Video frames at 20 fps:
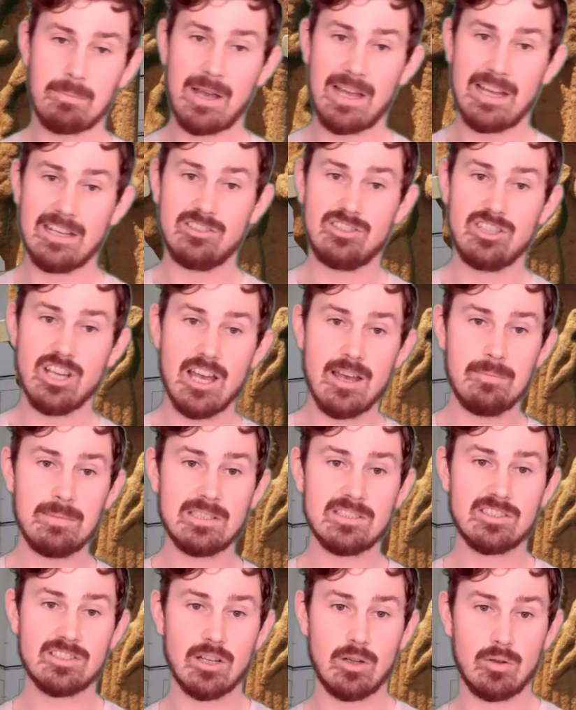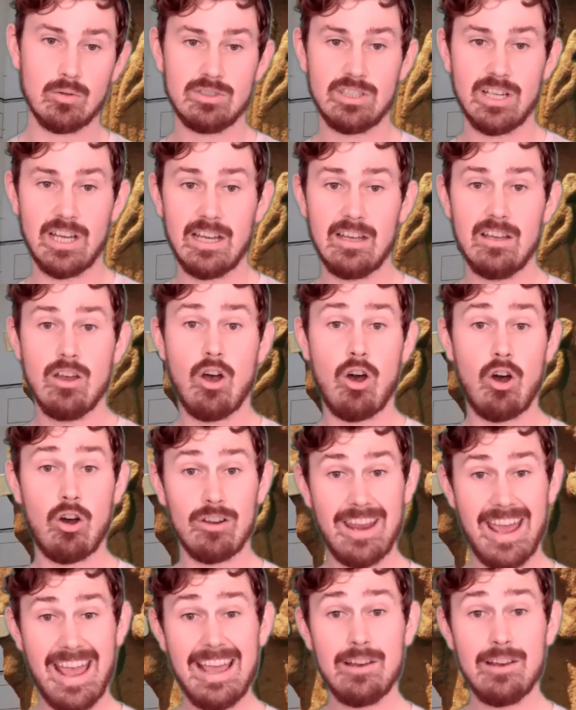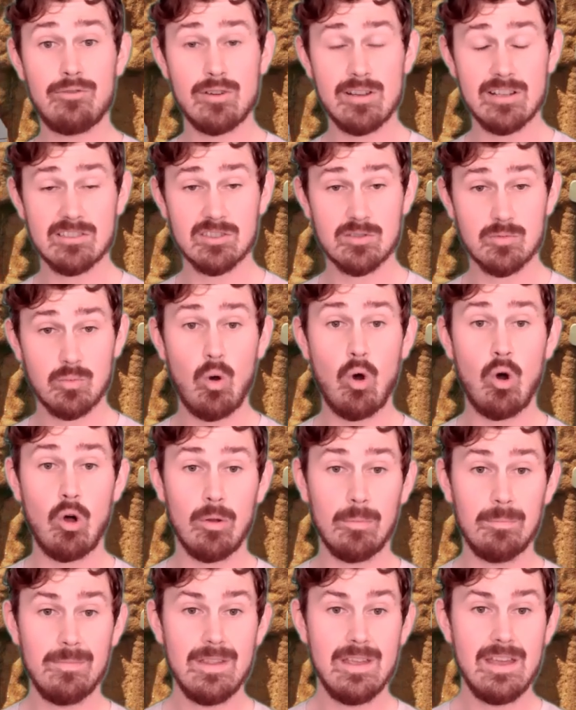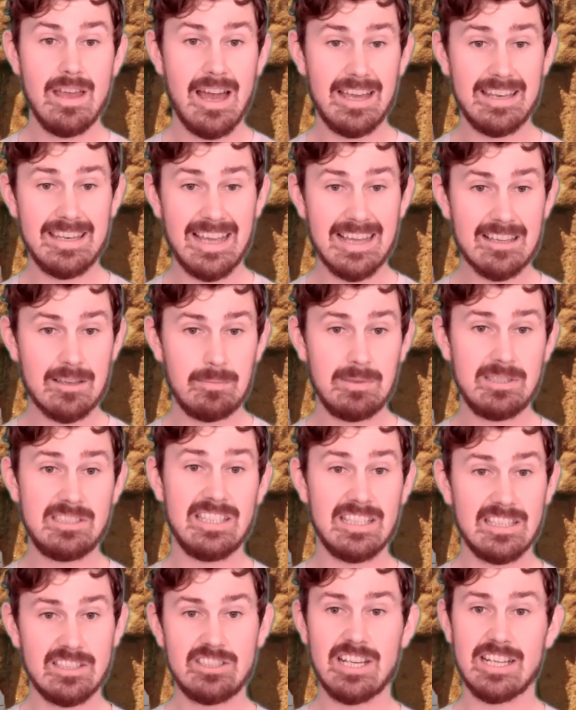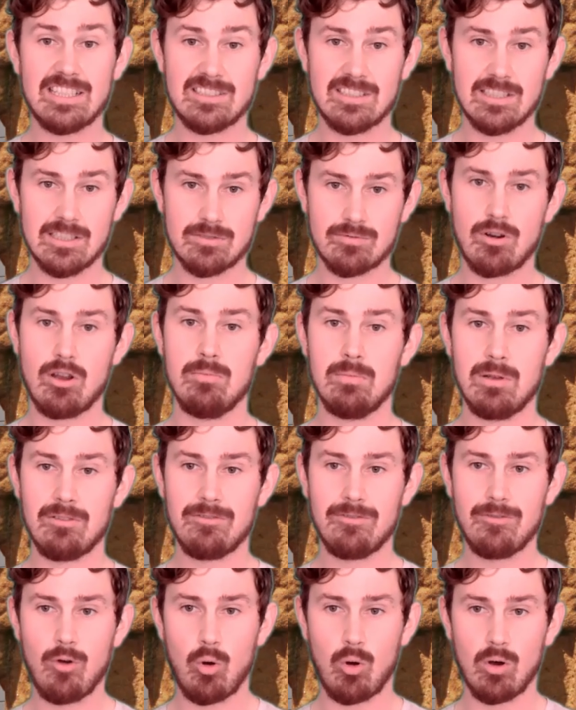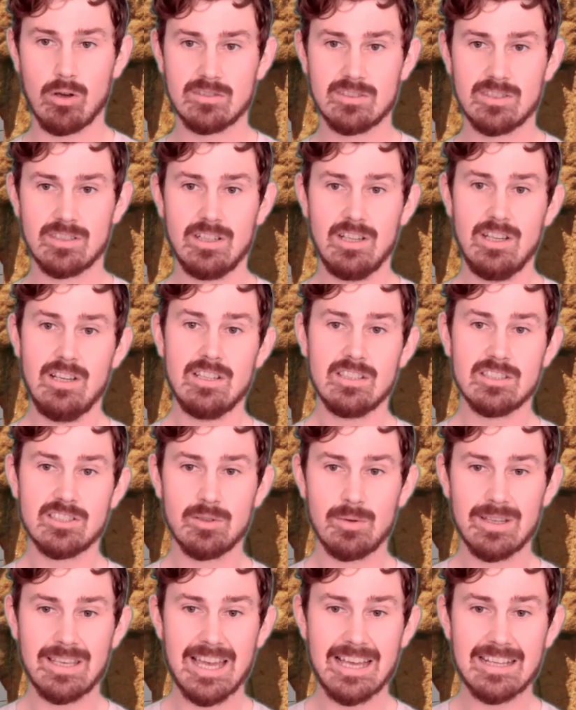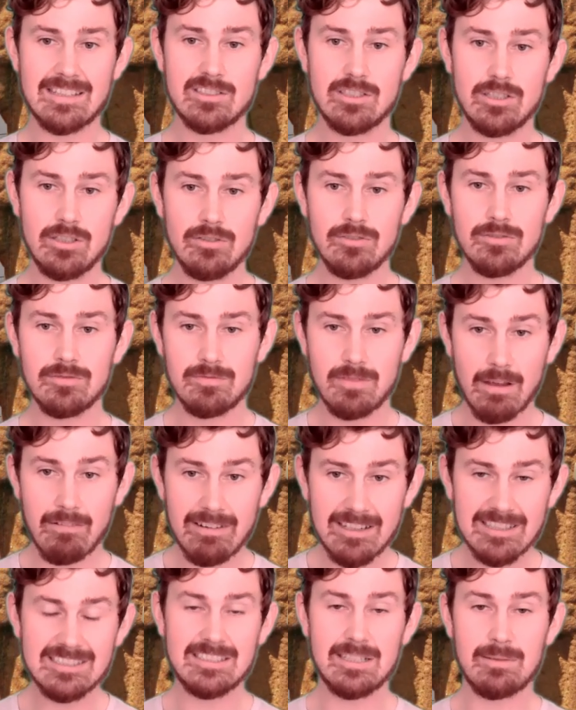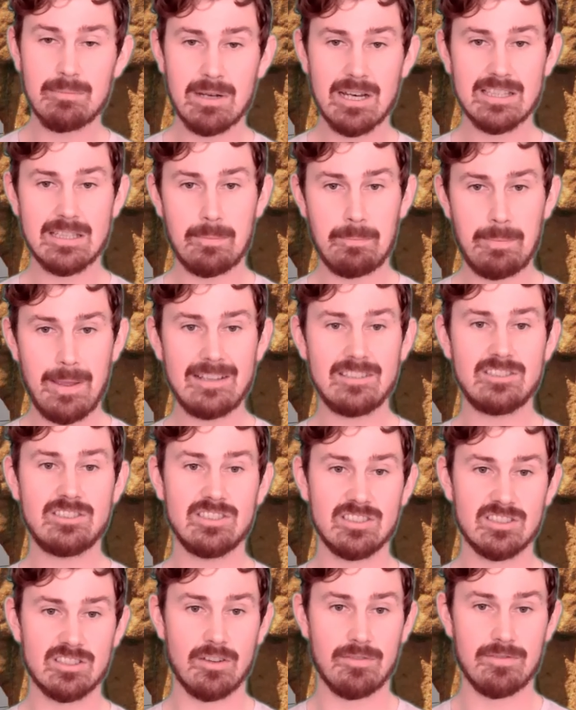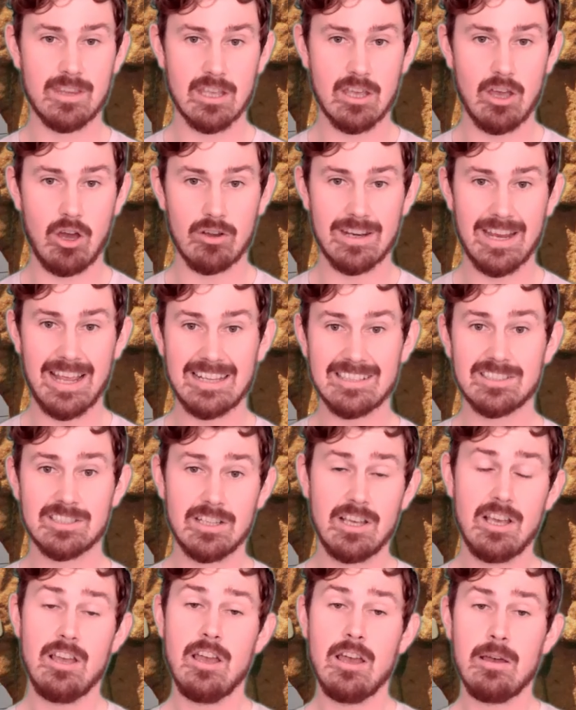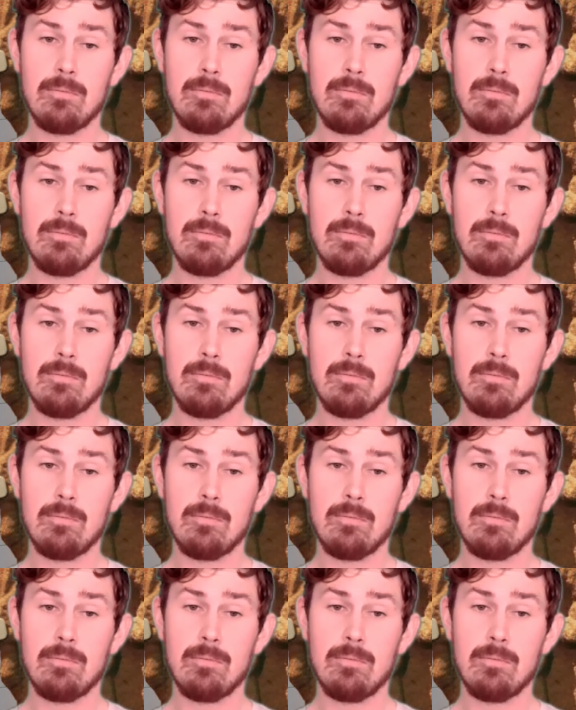up by a German soldier on Hadrian's Wall, and that can be seen at Chester's Roman Fort. So again, two very similar depictions of the goddess,